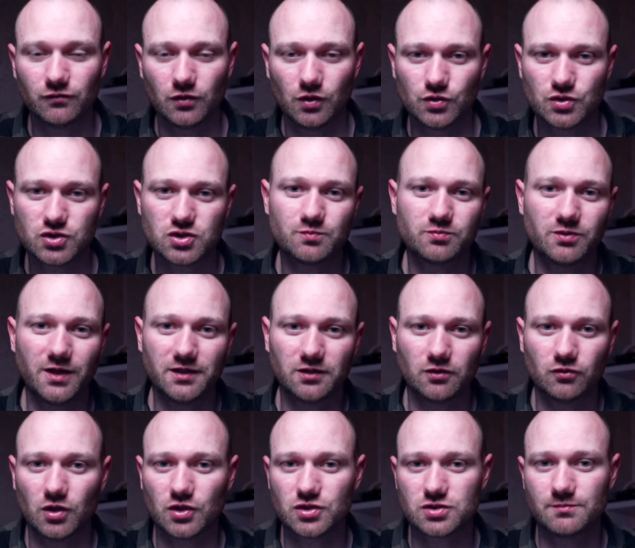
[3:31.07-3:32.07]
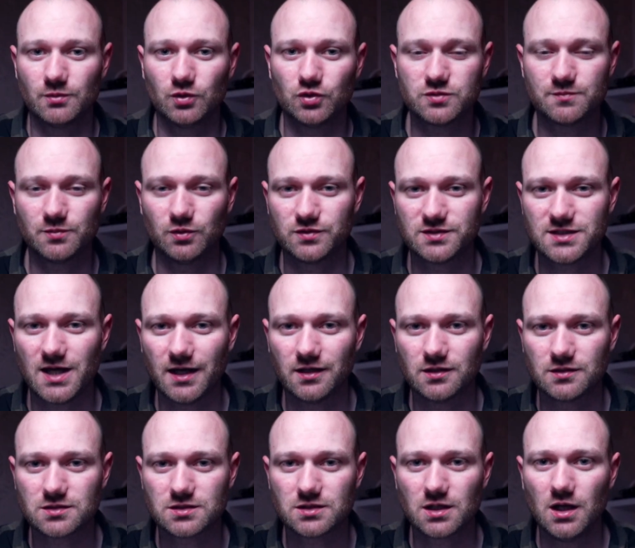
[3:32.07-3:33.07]
roll spread across multiple
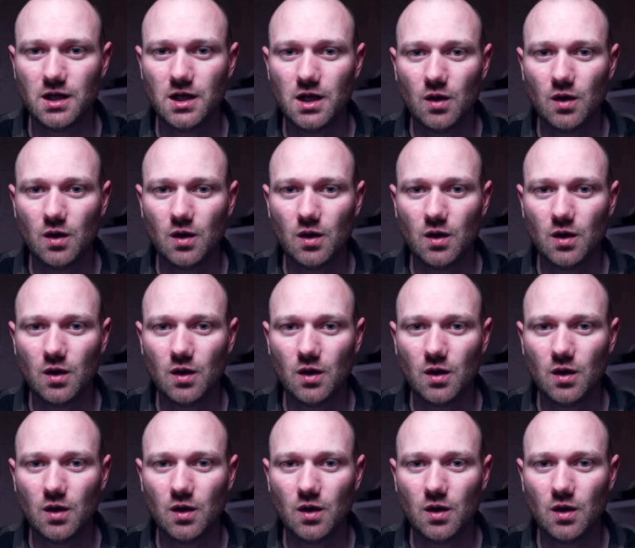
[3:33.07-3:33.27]
tenants.